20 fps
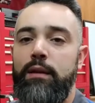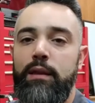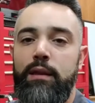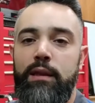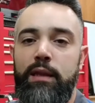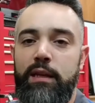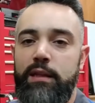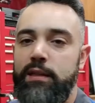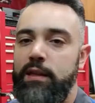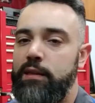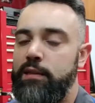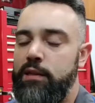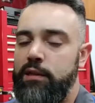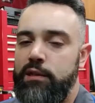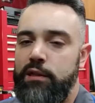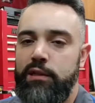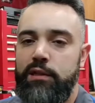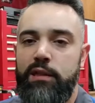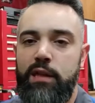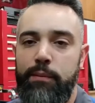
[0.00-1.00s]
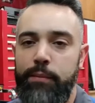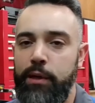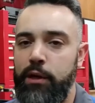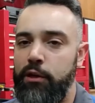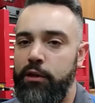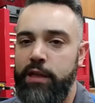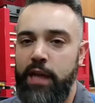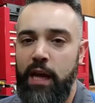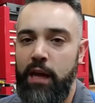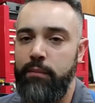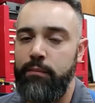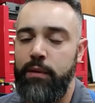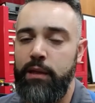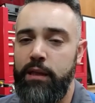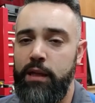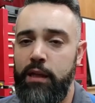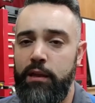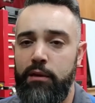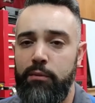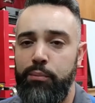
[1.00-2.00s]
this isn't just some entertainment
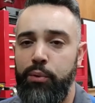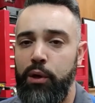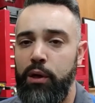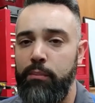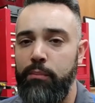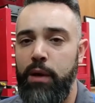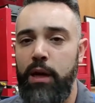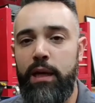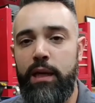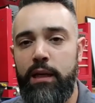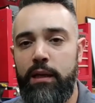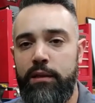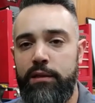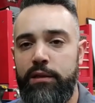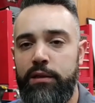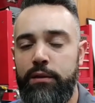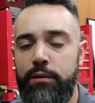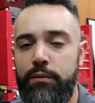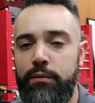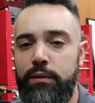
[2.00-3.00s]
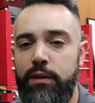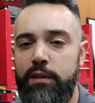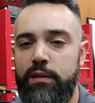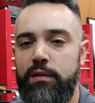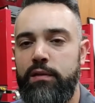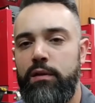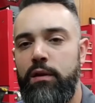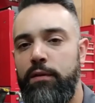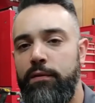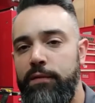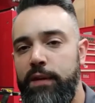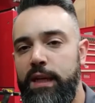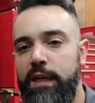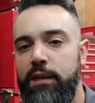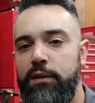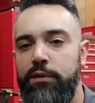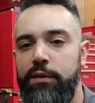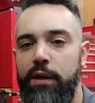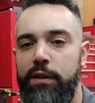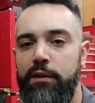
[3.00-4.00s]
that they're putting money into. This is their
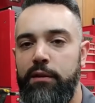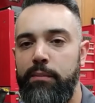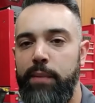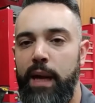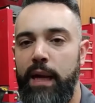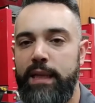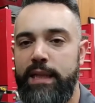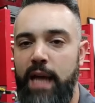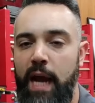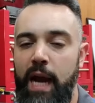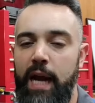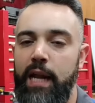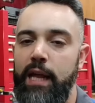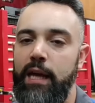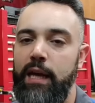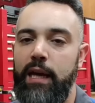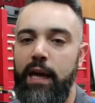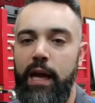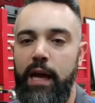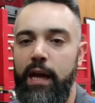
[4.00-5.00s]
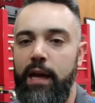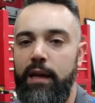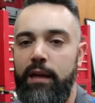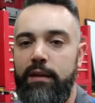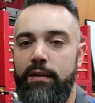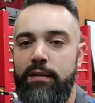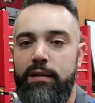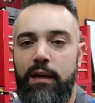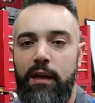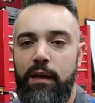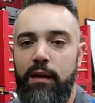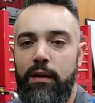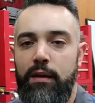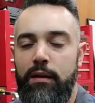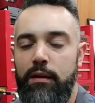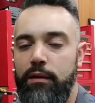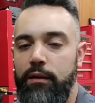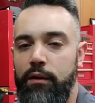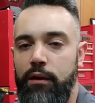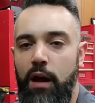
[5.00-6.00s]
vehicle that they're maintaining, and
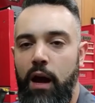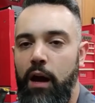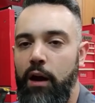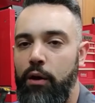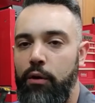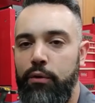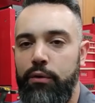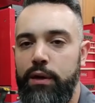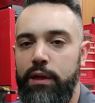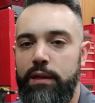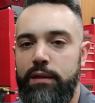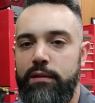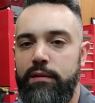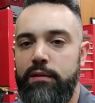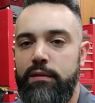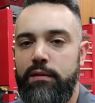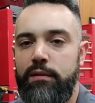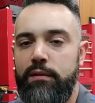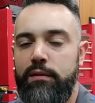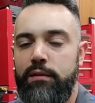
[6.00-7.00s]
they're not always